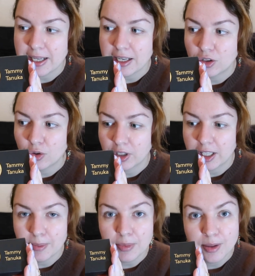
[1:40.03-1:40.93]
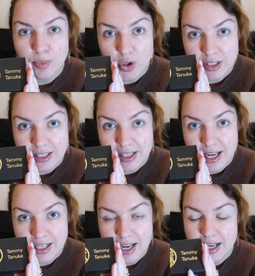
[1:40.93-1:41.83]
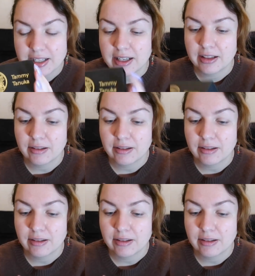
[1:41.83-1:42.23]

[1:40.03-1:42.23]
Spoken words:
I store them in boxes like this,